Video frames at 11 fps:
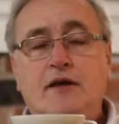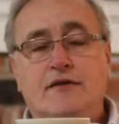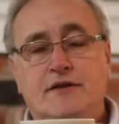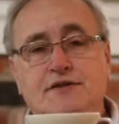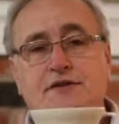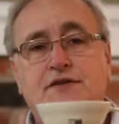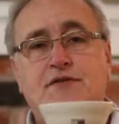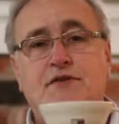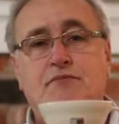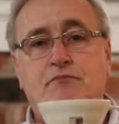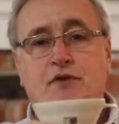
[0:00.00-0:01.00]
This is
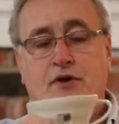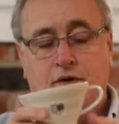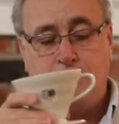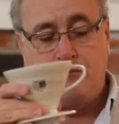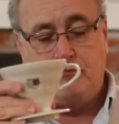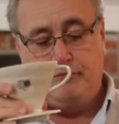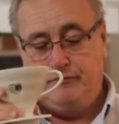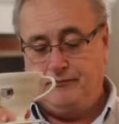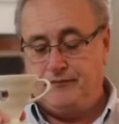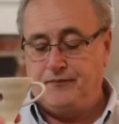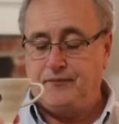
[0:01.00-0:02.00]
the
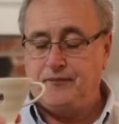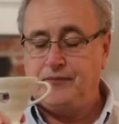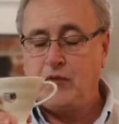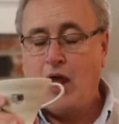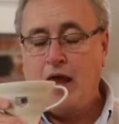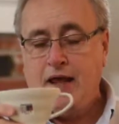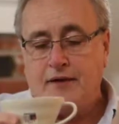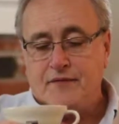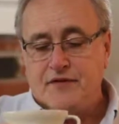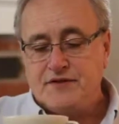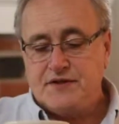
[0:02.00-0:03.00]

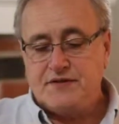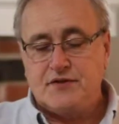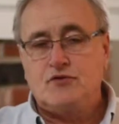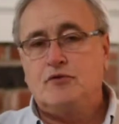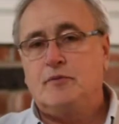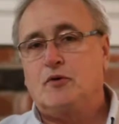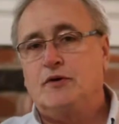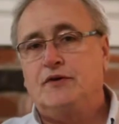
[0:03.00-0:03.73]
dripper